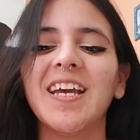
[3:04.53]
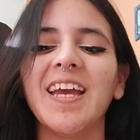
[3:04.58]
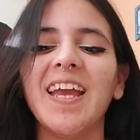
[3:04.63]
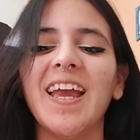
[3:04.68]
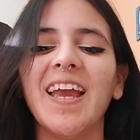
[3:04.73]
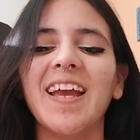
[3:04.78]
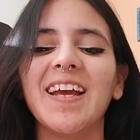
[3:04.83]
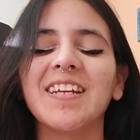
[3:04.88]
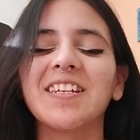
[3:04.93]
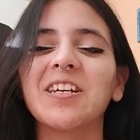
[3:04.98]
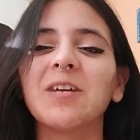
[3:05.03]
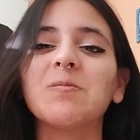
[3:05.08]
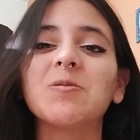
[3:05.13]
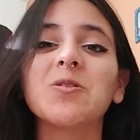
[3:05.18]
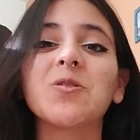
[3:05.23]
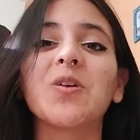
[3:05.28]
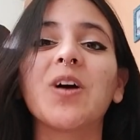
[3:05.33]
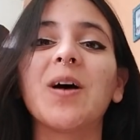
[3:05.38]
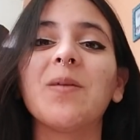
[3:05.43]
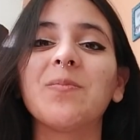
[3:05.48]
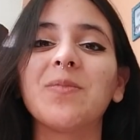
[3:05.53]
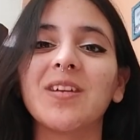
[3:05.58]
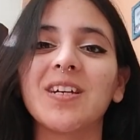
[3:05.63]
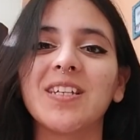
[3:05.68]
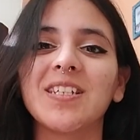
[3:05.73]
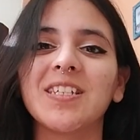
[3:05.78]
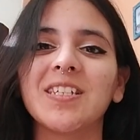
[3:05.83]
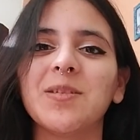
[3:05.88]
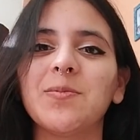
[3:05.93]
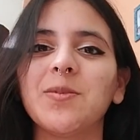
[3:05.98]
And I'm so happy I
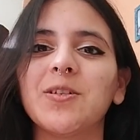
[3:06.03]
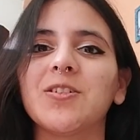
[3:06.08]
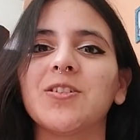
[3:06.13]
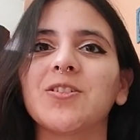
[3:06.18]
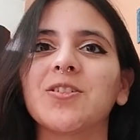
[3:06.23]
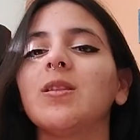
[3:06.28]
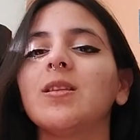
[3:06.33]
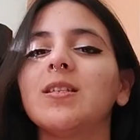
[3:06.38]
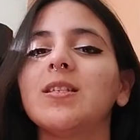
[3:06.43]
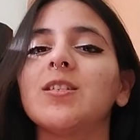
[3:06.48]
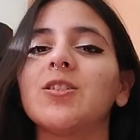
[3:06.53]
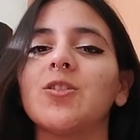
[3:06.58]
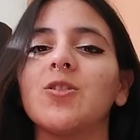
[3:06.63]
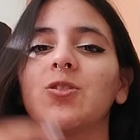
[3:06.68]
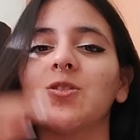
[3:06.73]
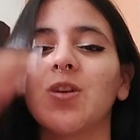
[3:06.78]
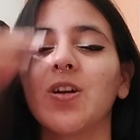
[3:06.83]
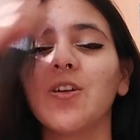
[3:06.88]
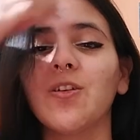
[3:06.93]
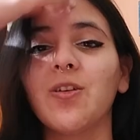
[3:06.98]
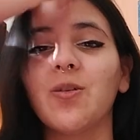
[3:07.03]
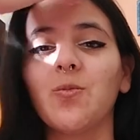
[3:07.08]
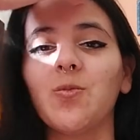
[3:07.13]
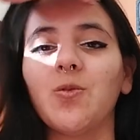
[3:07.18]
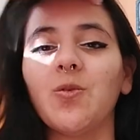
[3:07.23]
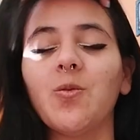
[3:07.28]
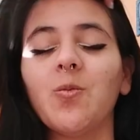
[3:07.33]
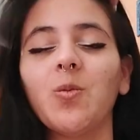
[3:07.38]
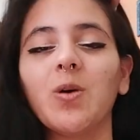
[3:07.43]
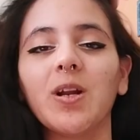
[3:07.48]
did, because this is also another
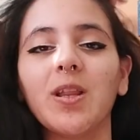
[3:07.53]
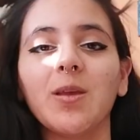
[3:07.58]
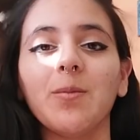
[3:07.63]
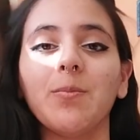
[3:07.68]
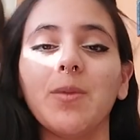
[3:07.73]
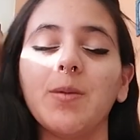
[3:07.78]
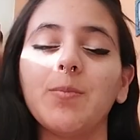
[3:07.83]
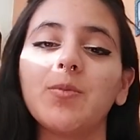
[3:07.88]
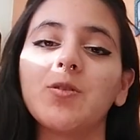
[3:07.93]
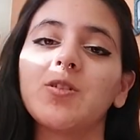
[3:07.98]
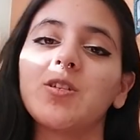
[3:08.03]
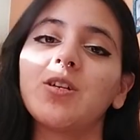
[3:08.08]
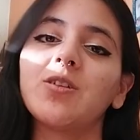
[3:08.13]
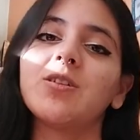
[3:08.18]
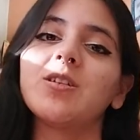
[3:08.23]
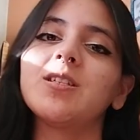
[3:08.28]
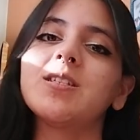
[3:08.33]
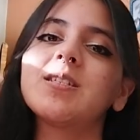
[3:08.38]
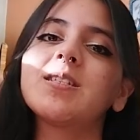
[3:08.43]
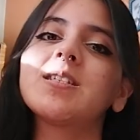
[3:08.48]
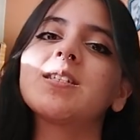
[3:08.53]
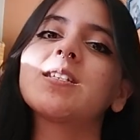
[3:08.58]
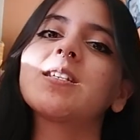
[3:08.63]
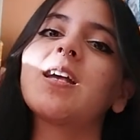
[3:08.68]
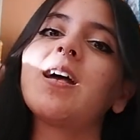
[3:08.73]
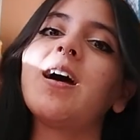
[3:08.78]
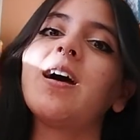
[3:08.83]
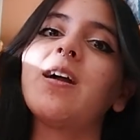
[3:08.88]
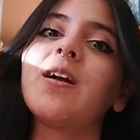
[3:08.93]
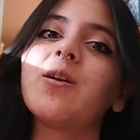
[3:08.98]
book where the main protagonists
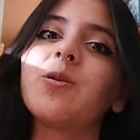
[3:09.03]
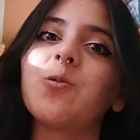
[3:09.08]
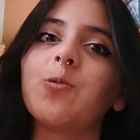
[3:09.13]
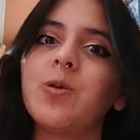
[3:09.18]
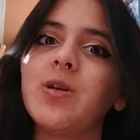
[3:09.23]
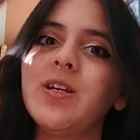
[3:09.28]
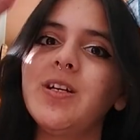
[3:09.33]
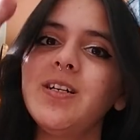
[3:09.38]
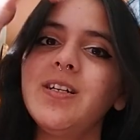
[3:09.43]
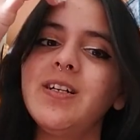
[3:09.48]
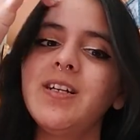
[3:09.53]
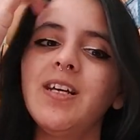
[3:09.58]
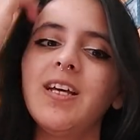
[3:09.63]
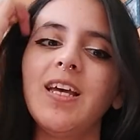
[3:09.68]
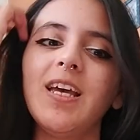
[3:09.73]
are queer,